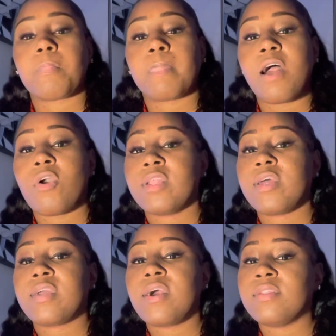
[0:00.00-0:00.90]
how can
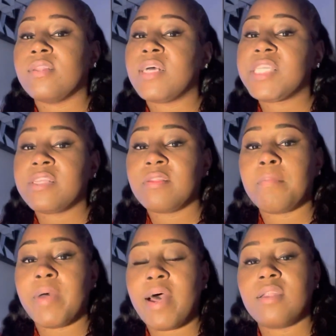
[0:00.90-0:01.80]
I kind of lessen the
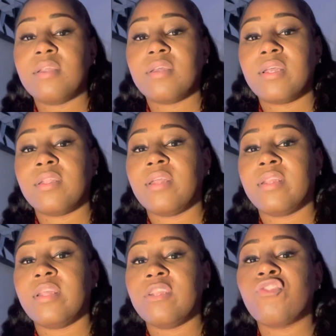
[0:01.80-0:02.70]
bad
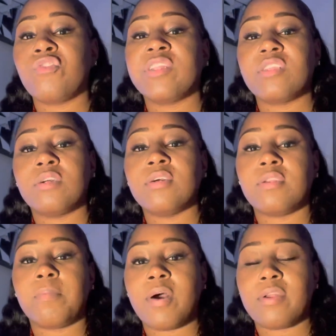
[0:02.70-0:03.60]
and increase the good
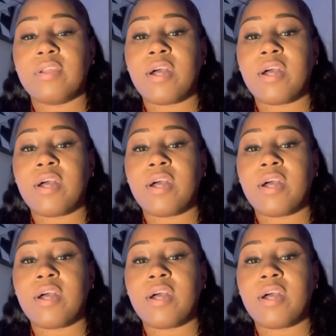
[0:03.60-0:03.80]
about it?